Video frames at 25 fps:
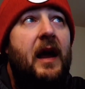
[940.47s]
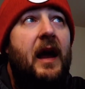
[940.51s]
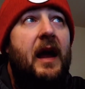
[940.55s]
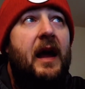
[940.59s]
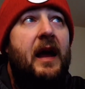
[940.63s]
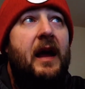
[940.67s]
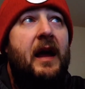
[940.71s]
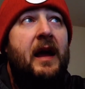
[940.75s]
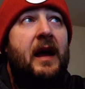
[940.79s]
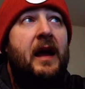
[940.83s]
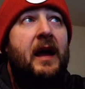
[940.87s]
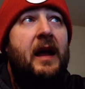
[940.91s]

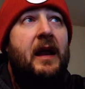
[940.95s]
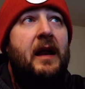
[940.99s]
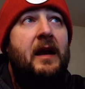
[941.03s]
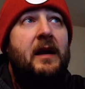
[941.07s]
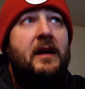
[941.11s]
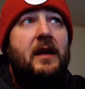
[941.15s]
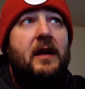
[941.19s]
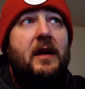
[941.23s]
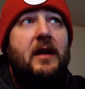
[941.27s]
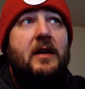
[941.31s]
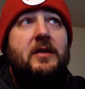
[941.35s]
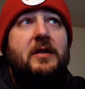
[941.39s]

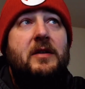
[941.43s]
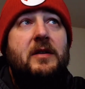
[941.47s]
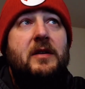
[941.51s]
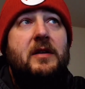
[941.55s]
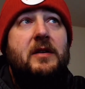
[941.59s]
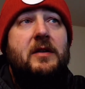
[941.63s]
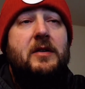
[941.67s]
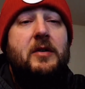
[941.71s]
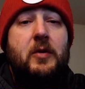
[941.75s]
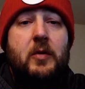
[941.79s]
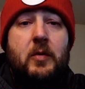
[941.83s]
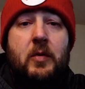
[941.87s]
and
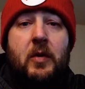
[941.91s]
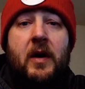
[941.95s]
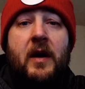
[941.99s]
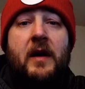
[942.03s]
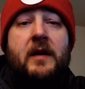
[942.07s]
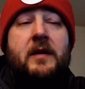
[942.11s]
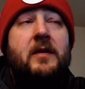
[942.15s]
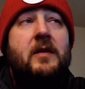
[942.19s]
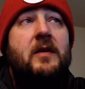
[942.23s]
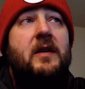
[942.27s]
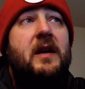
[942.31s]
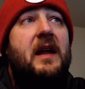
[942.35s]

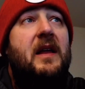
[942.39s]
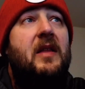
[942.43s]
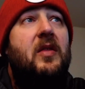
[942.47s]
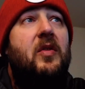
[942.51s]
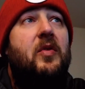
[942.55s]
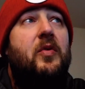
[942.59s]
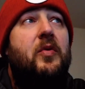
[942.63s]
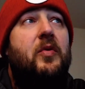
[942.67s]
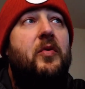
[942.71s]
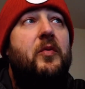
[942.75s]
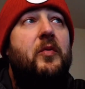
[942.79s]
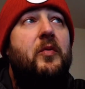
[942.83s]

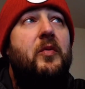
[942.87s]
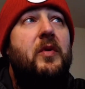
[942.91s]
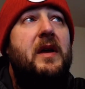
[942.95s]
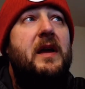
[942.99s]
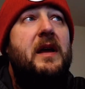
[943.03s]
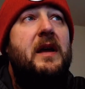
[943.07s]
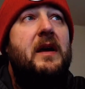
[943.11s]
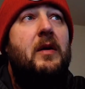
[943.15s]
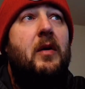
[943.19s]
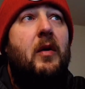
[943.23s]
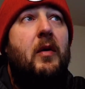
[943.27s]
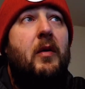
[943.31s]

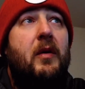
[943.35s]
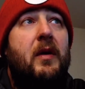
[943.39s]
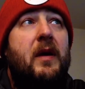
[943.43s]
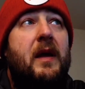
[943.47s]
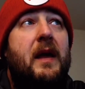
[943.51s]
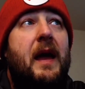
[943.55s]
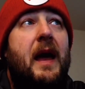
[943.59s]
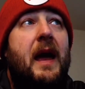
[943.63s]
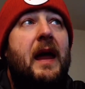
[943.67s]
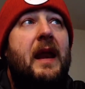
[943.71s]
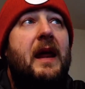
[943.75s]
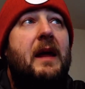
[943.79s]
203
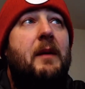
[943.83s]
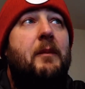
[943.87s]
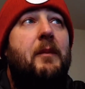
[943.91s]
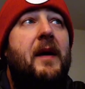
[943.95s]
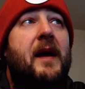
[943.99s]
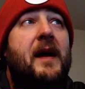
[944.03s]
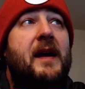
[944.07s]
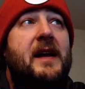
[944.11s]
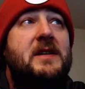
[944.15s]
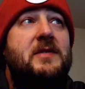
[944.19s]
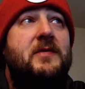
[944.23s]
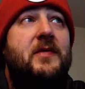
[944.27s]
organic
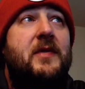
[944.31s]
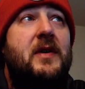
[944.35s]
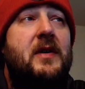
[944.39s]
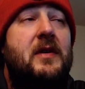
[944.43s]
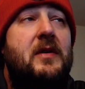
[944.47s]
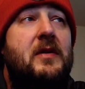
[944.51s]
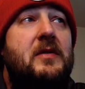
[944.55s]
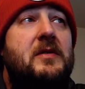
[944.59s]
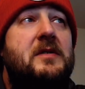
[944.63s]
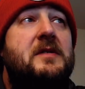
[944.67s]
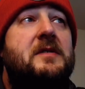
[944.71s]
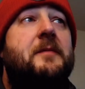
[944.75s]
page
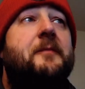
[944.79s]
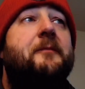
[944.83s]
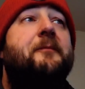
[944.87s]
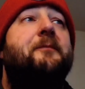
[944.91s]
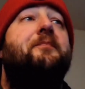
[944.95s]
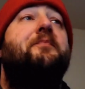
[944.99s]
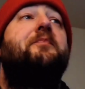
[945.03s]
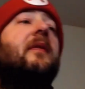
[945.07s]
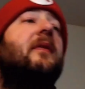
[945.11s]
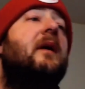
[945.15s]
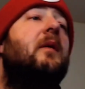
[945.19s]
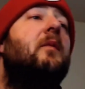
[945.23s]
views.
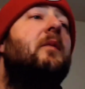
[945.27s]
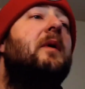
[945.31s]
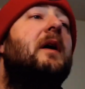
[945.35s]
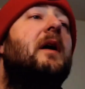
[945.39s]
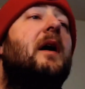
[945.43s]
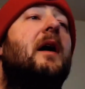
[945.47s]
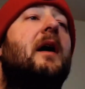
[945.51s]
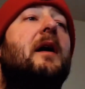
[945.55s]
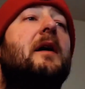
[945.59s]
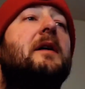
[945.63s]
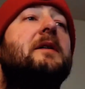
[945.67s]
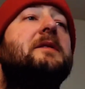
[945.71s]
And then we
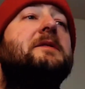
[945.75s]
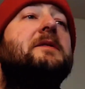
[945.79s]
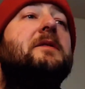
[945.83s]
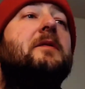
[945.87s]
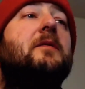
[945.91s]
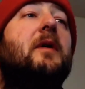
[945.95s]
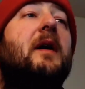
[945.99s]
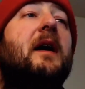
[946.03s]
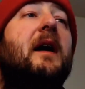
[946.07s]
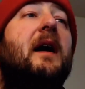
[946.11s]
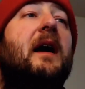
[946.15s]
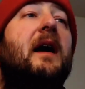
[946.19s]

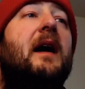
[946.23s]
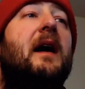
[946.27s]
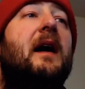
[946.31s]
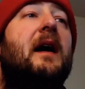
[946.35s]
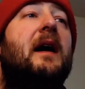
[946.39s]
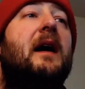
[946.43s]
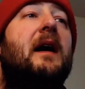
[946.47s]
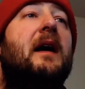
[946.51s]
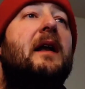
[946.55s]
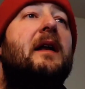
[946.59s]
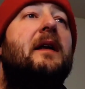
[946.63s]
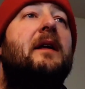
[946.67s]
also
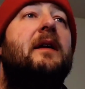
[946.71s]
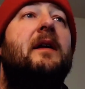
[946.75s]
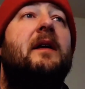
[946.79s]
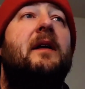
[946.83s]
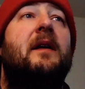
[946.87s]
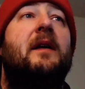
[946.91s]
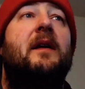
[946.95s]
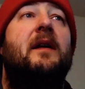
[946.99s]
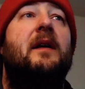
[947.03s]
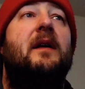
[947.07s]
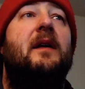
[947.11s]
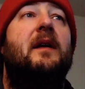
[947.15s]
had
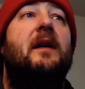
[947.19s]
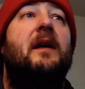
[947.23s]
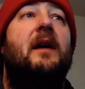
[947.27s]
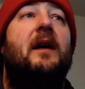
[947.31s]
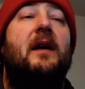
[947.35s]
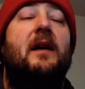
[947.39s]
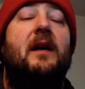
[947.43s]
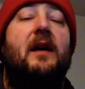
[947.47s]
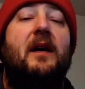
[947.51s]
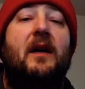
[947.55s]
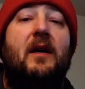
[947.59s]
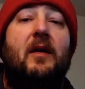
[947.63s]

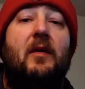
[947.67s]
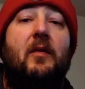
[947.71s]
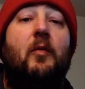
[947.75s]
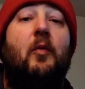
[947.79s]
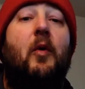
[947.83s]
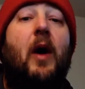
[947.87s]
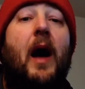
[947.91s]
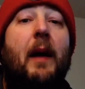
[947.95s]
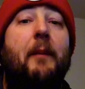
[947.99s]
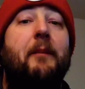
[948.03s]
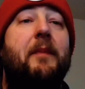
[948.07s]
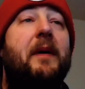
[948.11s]
a
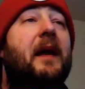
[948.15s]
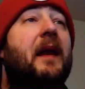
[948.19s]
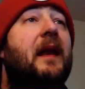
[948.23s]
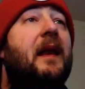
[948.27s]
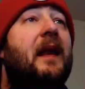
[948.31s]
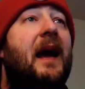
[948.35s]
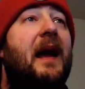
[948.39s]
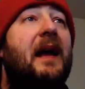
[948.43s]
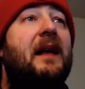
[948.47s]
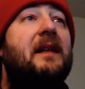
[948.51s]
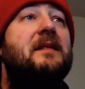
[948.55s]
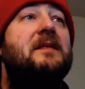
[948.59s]
whopping
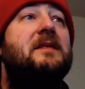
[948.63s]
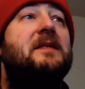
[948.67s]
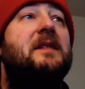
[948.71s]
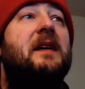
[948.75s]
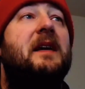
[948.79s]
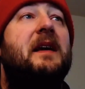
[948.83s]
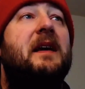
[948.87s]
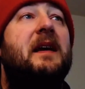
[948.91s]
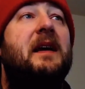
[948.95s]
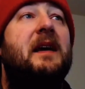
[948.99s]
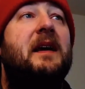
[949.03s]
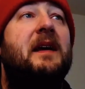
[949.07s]

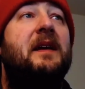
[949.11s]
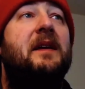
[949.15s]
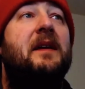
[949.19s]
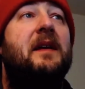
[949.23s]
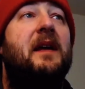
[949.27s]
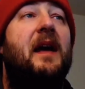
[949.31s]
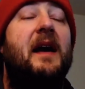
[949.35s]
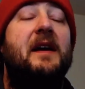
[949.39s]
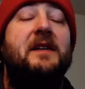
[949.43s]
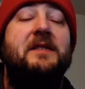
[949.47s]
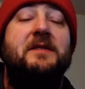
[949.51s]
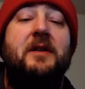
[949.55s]

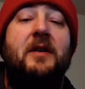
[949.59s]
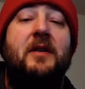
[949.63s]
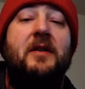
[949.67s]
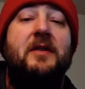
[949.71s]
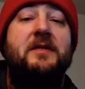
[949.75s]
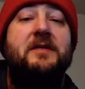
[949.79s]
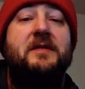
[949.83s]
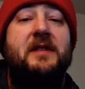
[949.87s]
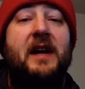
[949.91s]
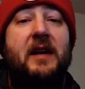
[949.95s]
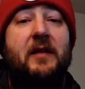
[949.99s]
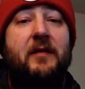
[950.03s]
19
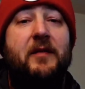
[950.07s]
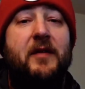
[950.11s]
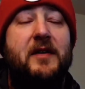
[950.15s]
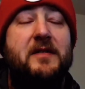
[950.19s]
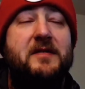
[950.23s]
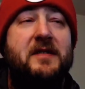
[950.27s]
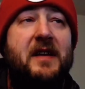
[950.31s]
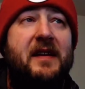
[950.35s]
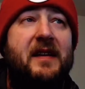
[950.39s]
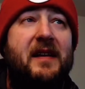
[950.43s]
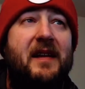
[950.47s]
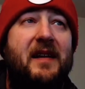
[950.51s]
external site
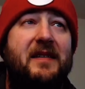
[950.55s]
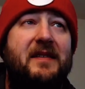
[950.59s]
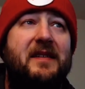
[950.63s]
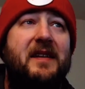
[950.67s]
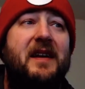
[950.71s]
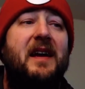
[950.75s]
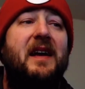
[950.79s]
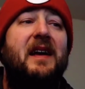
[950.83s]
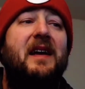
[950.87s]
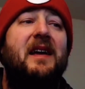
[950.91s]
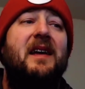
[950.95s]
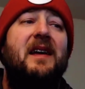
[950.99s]
views in that
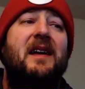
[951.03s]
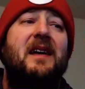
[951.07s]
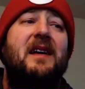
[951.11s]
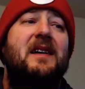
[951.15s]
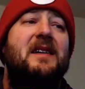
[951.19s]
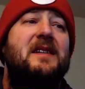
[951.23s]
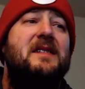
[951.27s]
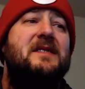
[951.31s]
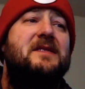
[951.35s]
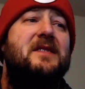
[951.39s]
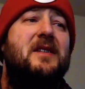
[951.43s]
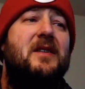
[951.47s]
day.
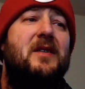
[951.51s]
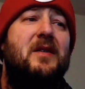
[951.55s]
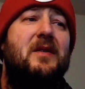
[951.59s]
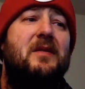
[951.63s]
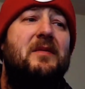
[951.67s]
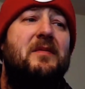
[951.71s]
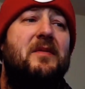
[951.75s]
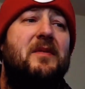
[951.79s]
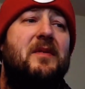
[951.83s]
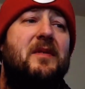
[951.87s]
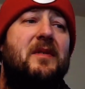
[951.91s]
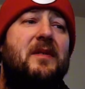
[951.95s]

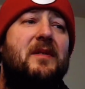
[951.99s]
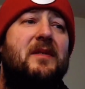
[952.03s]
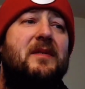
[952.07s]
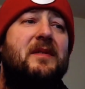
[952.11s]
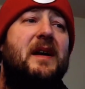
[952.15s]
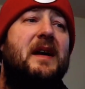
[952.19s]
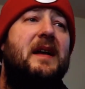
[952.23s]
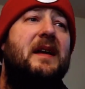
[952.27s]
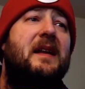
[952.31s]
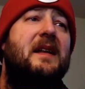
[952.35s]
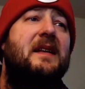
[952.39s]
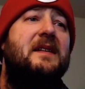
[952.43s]
So
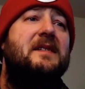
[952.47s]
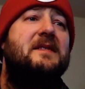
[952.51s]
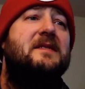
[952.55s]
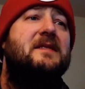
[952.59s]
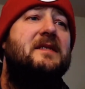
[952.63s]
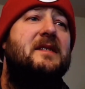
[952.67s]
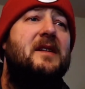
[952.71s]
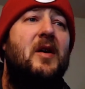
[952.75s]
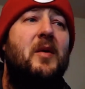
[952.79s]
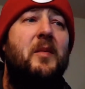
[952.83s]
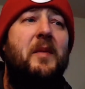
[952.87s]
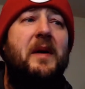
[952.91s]
they didn't
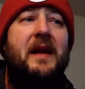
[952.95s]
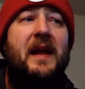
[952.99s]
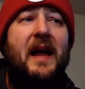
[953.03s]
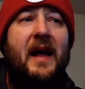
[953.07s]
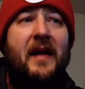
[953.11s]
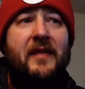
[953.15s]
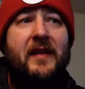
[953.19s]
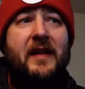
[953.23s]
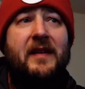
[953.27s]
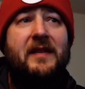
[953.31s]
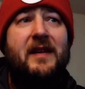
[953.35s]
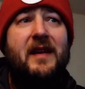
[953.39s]
slow me
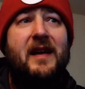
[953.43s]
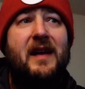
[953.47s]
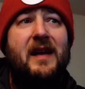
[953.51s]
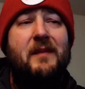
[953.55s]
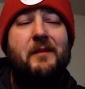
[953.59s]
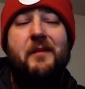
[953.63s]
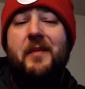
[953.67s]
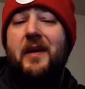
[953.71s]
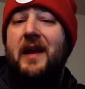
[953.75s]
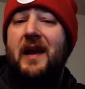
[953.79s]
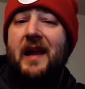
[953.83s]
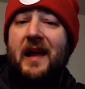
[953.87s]
down that day,
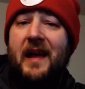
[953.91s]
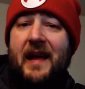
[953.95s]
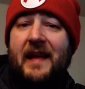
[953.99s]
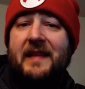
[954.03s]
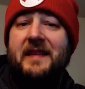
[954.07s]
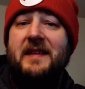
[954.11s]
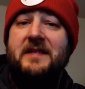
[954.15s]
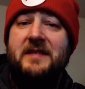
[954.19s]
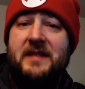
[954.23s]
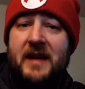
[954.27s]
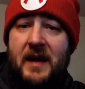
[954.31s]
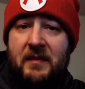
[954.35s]
but at
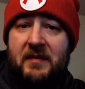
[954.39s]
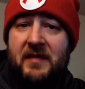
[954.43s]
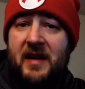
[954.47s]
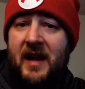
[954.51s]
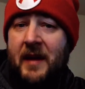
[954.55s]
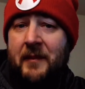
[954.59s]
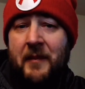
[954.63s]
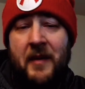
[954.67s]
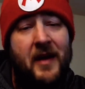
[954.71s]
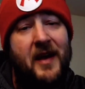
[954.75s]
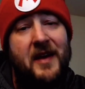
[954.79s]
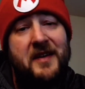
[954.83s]
the same
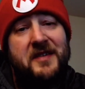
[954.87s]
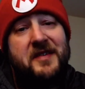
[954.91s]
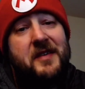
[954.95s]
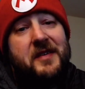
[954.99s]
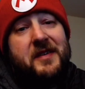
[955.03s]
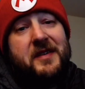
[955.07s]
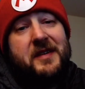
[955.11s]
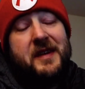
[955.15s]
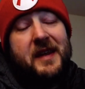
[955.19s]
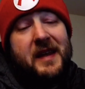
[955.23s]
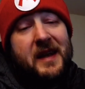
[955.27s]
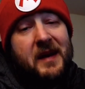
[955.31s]
time, I
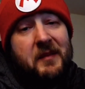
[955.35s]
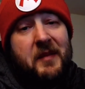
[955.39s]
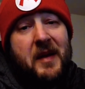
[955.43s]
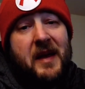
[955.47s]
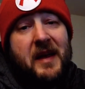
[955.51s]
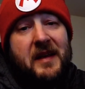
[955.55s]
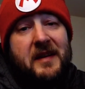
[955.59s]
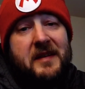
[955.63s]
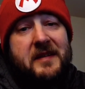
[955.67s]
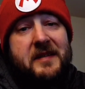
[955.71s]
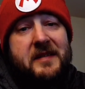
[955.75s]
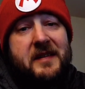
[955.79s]
also didn't
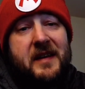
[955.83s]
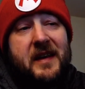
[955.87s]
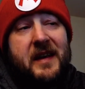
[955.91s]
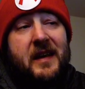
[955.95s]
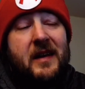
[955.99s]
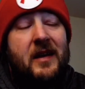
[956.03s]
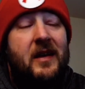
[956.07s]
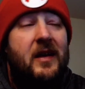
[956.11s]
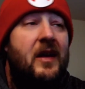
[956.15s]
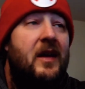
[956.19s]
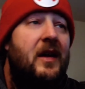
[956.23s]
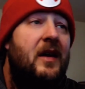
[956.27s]
make a
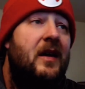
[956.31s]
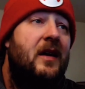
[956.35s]
sale.